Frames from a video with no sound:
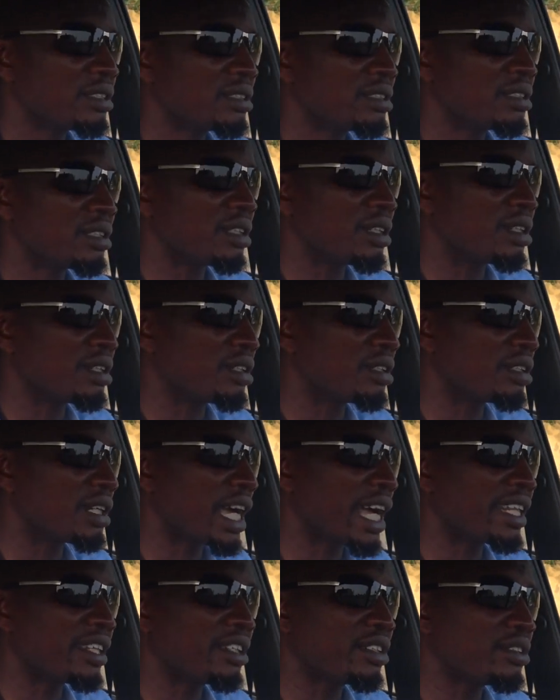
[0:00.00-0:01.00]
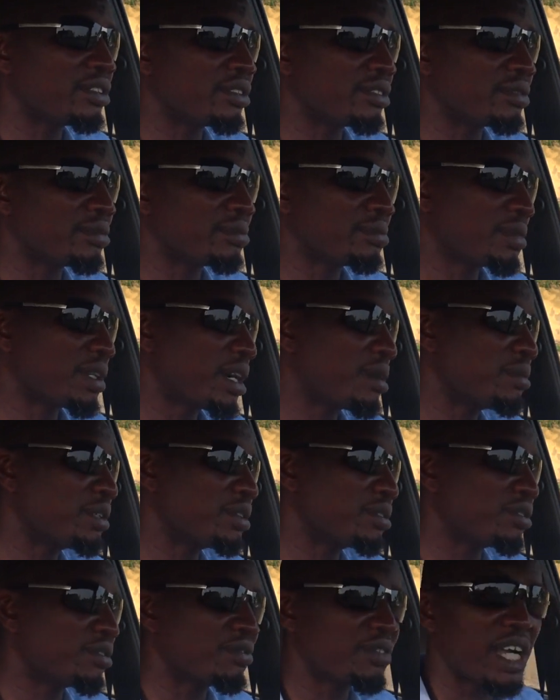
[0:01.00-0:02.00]
Or I don't know, probably
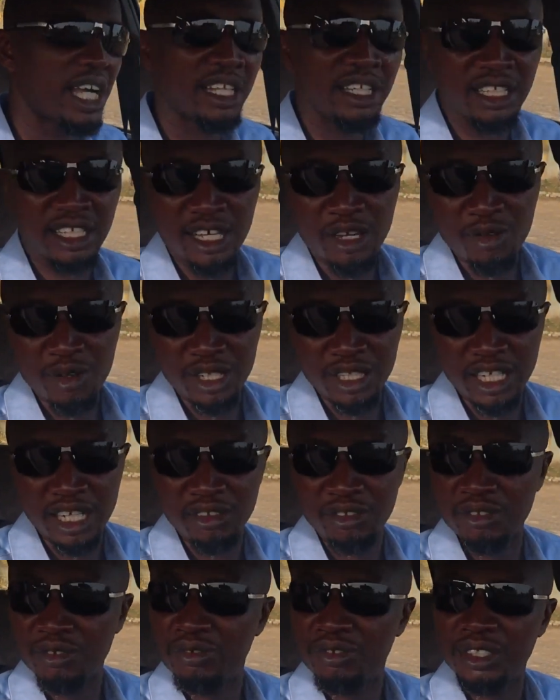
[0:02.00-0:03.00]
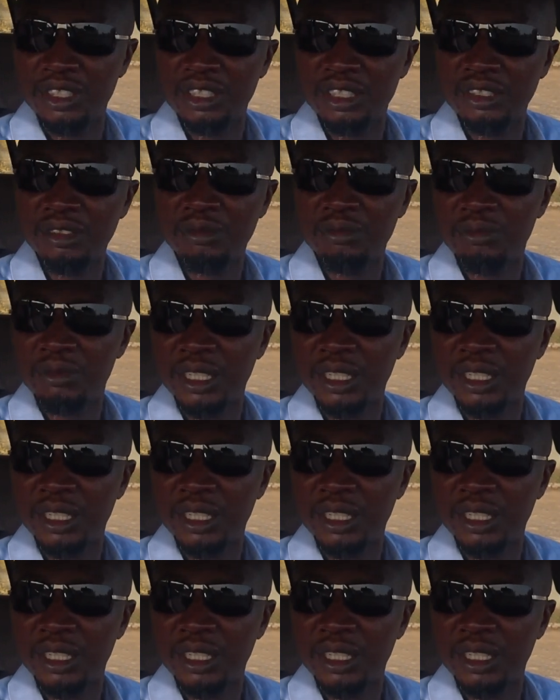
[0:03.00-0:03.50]
you could find another one that could fit in.